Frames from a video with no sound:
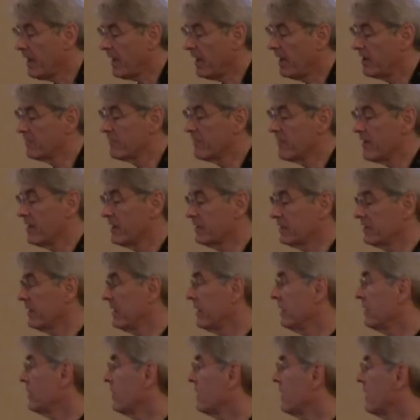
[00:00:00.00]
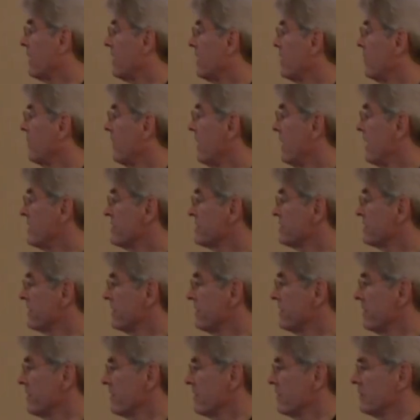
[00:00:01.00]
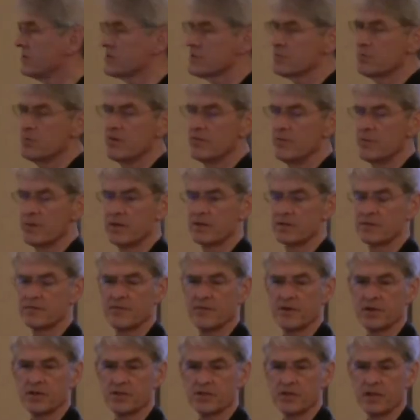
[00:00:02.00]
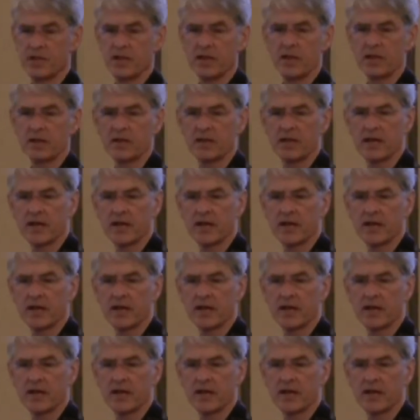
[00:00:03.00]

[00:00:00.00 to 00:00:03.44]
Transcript: And finally, um, I said, you know, this movement is functioning